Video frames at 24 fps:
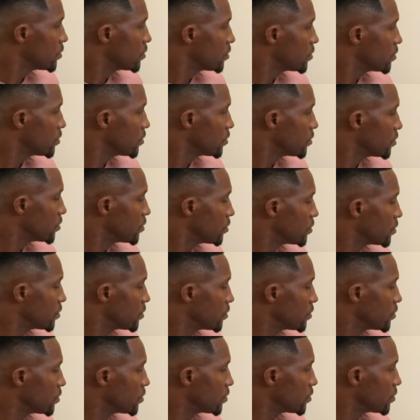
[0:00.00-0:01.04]

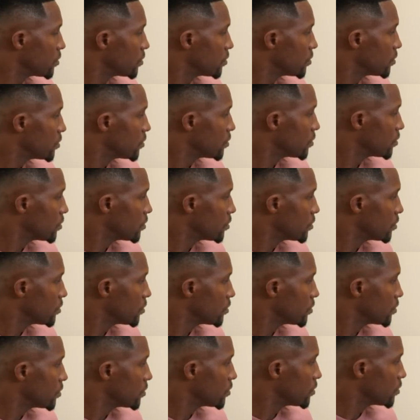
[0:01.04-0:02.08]

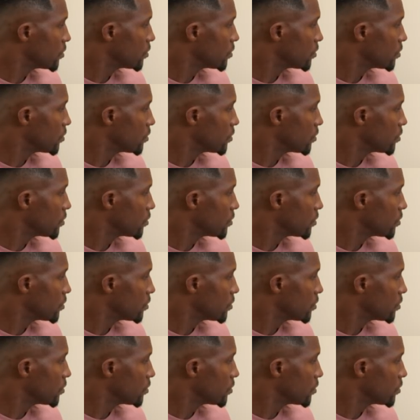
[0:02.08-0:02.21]
(not speaking)